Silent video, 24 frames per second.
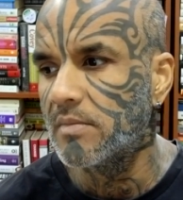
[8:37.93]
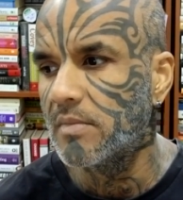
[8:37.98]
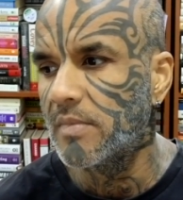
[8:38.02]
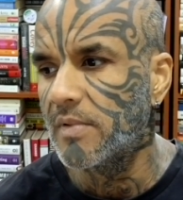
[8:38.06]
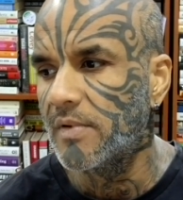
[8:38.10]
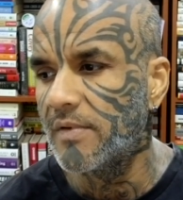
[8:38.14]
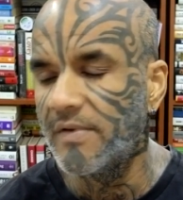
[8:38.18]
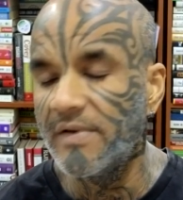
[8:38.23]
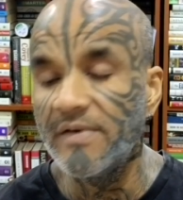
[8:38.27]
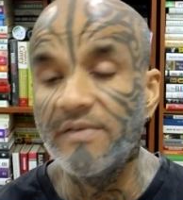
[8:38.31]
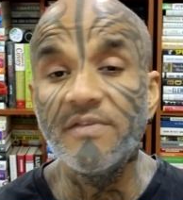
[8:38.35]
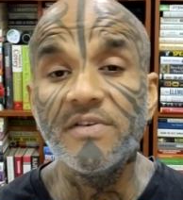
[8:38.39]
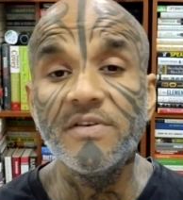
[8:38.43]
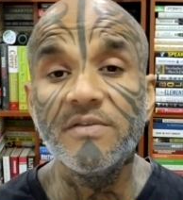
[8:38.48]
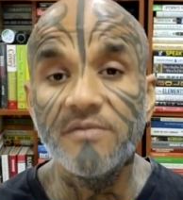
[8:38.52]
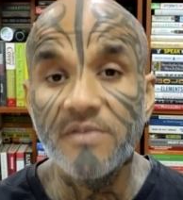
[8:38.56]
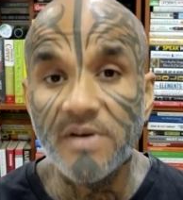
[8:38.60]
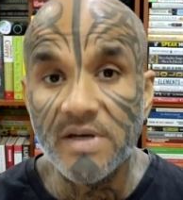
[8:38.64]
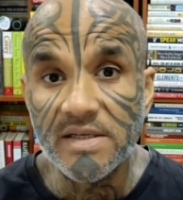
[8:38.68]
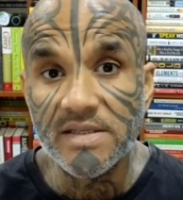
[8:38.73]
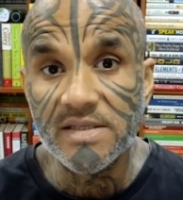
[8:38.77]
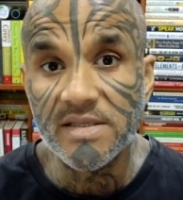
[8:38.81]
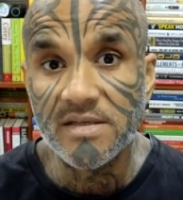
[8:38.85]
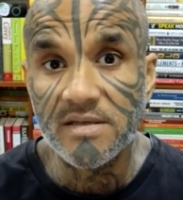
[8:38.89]
even
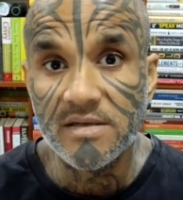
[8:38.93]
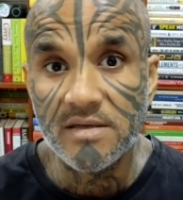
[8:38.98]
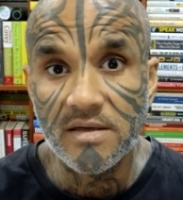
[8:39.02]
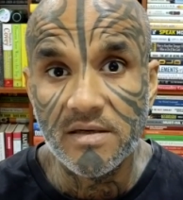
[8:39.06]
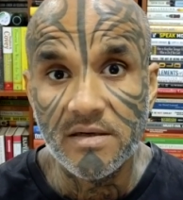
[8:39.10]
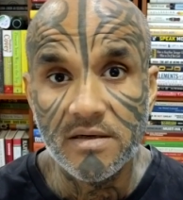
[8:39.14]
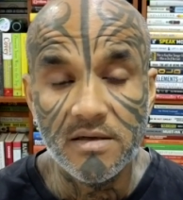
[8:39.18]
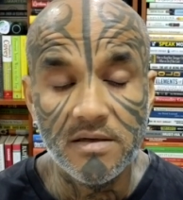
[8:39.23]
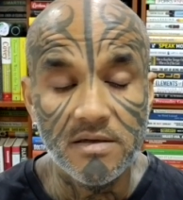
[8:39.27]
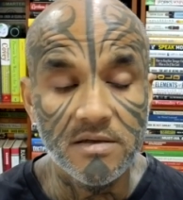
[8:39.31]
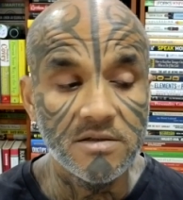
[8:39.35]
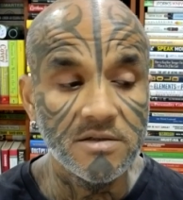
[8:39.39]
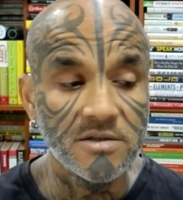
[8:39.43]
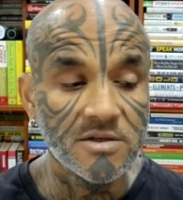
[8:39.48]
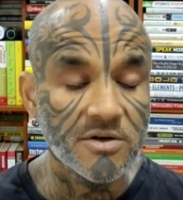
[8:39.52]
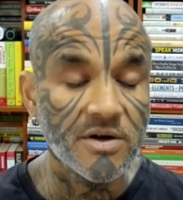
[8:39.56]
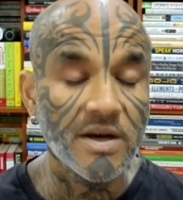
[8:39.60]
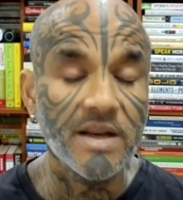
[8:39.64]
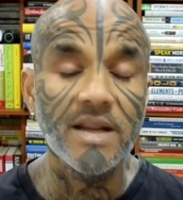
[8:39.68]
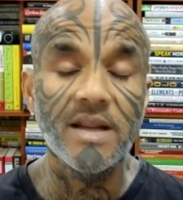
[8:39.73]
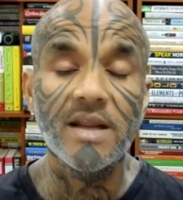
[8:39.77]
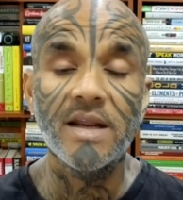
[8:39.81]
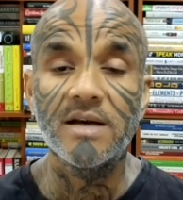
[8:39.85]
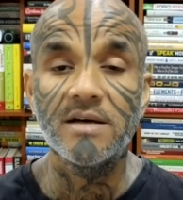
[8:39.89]
worse,
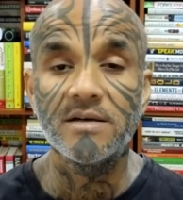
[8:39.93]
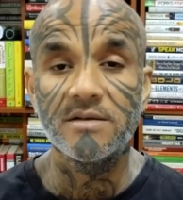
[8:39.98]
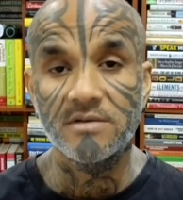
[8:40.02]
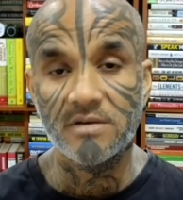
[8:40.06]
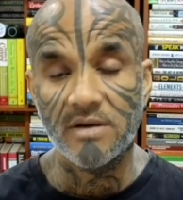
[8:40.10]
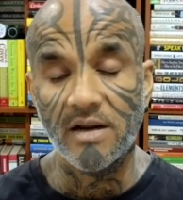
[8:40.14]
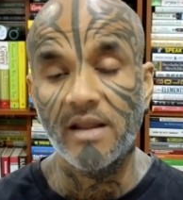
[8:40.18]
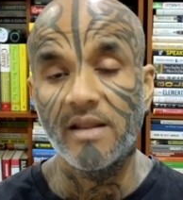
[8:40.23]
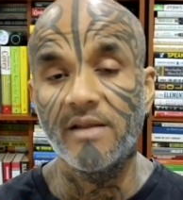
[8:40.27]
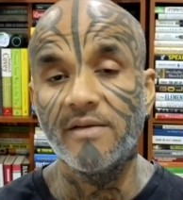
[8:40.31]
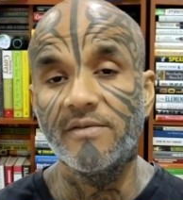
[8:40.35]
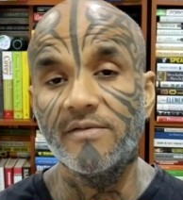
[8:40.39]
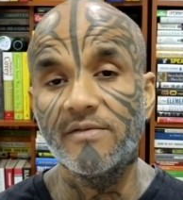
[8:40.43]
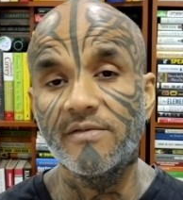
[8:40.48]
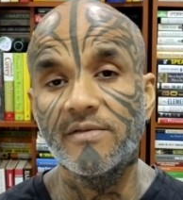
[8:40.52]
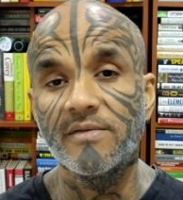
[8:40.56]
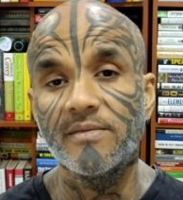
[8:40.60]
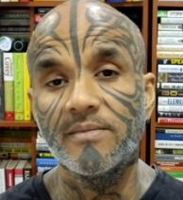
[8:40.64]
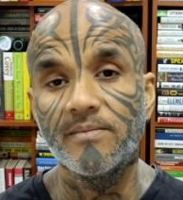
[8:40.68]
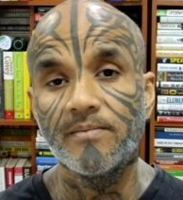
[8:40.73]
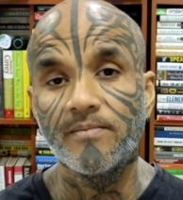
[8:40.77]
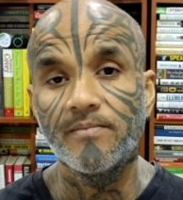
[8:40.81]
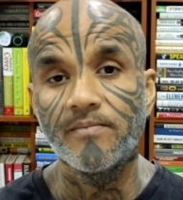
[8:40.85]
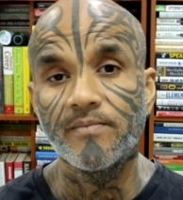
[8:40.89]
drink and drive.
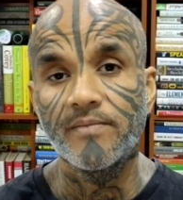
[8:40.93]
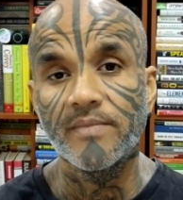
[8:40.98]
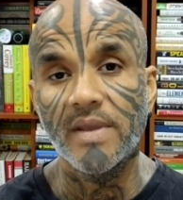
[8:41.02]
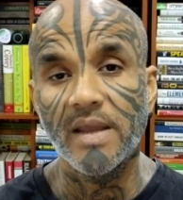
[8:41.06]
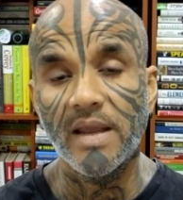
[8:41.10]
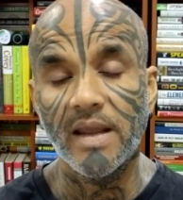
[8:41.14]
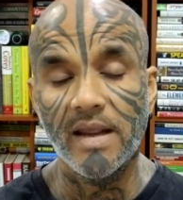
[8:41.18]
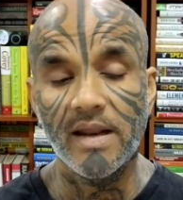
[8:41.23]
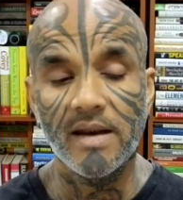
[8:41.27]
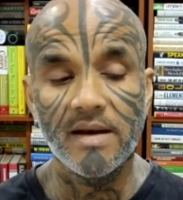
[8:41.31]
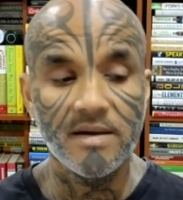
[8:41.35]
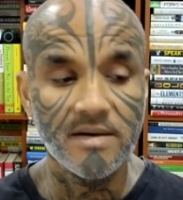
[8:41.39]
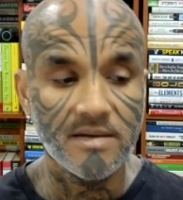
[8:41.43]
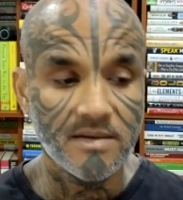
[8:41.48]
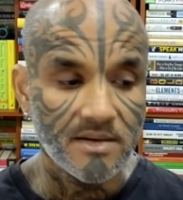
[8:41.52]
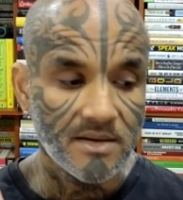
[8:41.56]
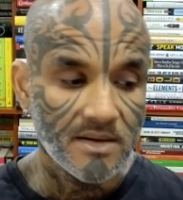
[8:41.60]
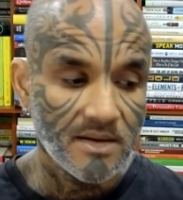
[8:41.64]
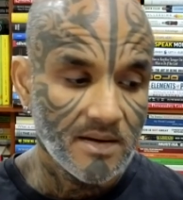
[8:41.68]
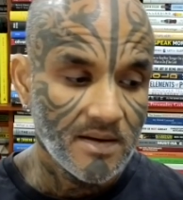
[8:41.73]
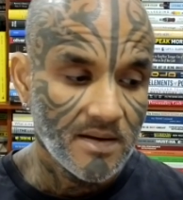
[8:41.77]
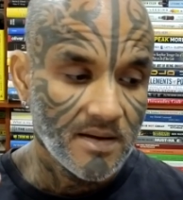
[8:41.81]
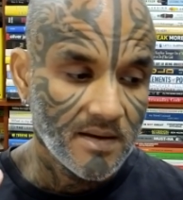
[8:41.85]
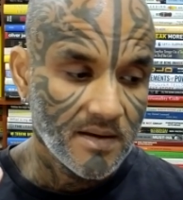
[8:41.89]
And
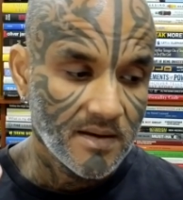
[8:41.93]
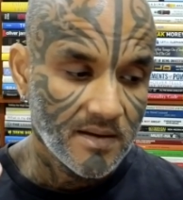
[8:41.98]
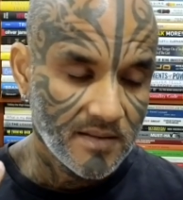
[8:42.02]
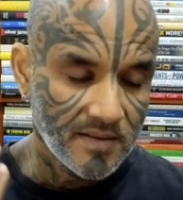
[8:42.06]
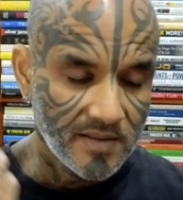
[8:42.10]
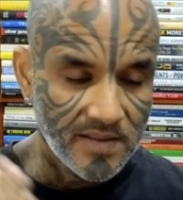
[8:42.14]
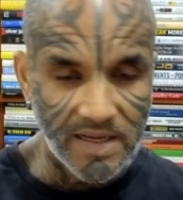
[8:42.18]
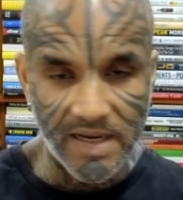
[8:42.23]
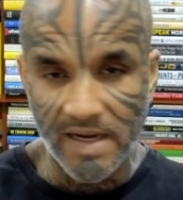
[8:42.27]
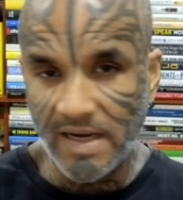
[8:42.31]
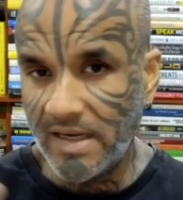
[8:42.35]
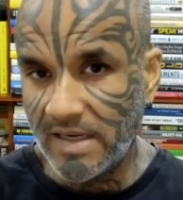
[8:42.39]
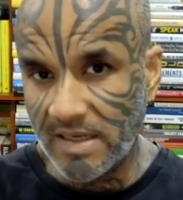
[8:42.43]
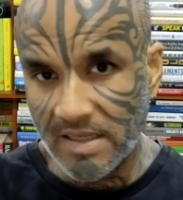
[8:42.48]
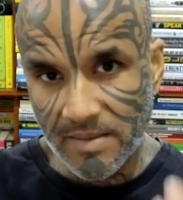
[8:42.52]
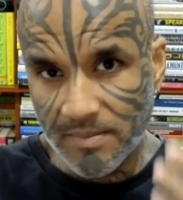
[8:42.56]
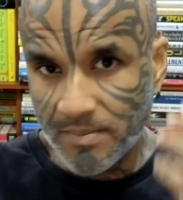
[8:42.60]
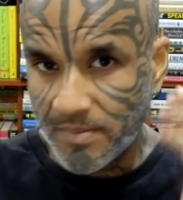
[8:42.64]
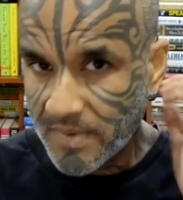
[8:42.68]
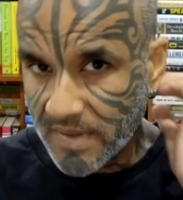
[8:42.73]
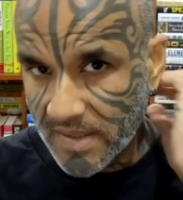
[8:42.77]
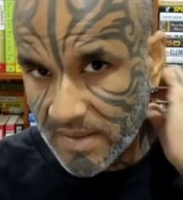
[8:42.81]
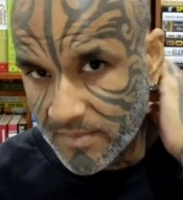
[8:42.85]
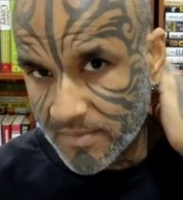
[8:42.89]
they end up
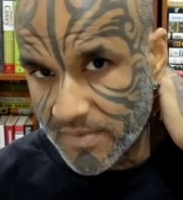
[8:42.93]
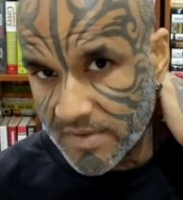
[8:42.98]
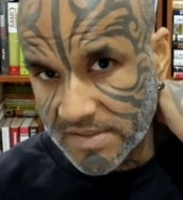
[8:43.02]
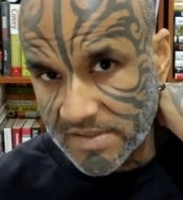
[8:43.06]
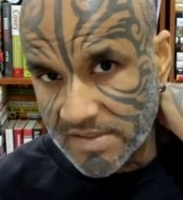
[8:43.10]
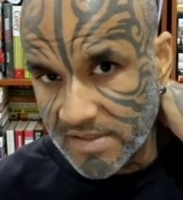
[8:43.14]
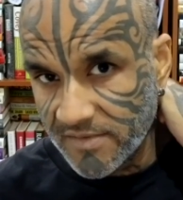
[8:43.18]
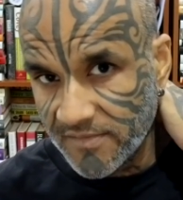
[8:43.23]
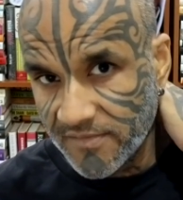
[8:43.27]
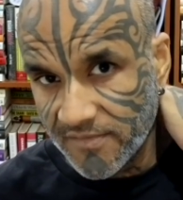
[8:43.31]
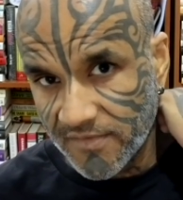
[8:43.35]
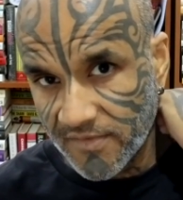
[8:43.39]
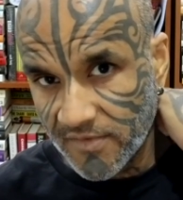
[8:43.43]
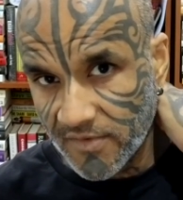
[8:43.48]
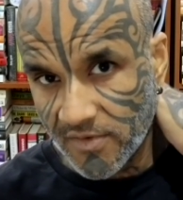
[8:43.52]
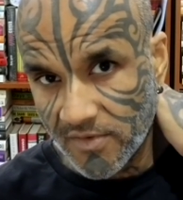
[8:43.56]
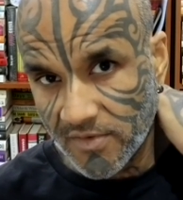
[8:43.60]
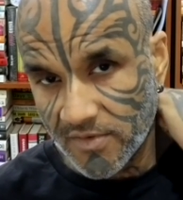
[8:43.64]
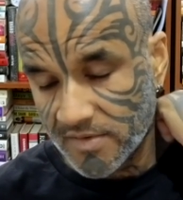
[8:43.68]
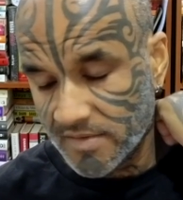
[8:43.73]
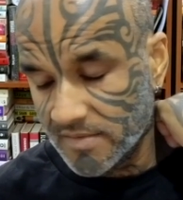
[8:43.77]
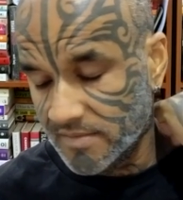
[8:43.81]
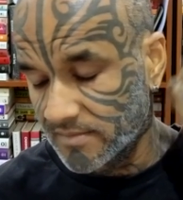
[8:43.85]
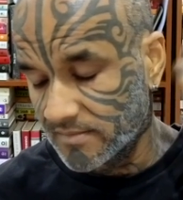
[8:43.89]
in prison
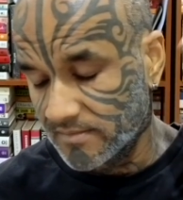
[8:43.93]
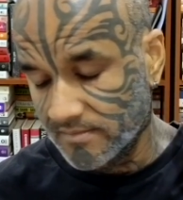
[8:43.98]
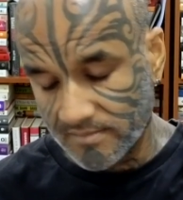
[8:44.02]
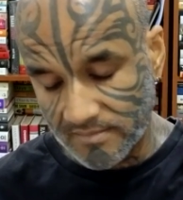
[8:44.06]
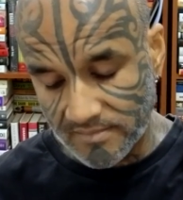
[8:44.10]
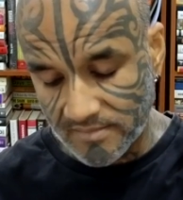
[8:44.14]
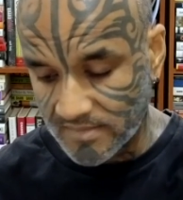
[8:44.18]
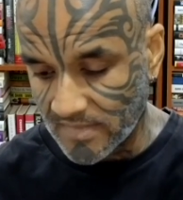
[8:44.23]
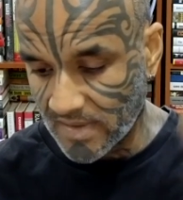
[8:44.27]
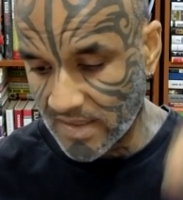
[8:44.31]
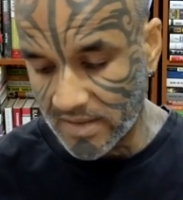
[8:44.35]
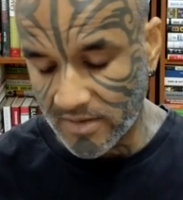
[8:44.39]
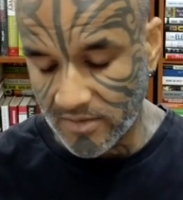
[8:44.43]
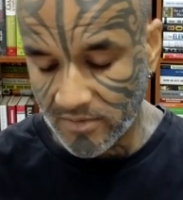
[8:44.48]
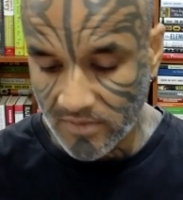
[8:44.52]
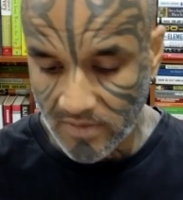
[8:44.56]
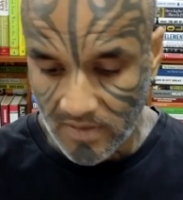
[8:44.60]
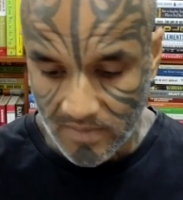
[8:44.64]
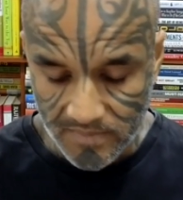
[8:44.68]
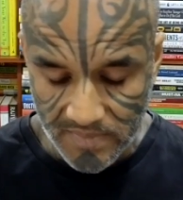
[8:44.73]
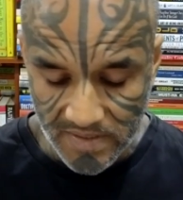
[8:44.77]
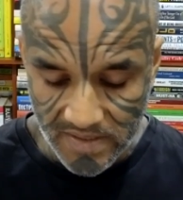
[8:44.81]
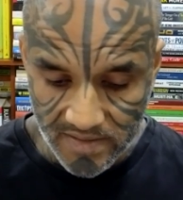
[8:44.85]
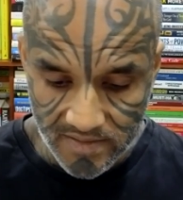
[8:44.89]
for I don't know how
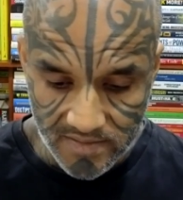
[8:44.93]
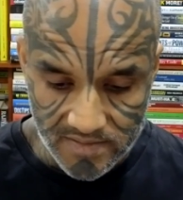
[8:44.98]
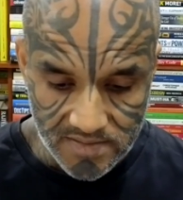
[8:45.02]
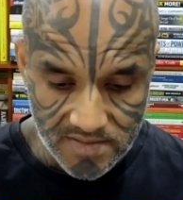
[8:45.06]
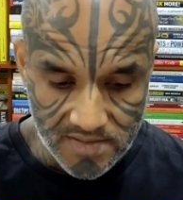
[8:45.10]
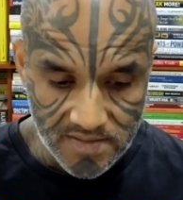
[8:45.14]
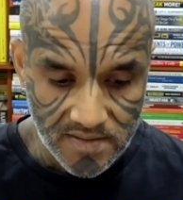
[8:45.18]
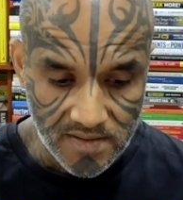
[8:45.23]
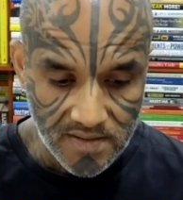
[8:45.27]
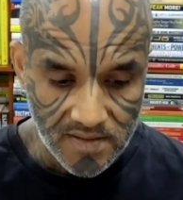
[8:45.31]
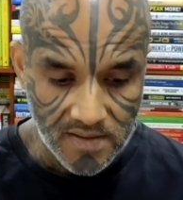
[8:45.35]
many years.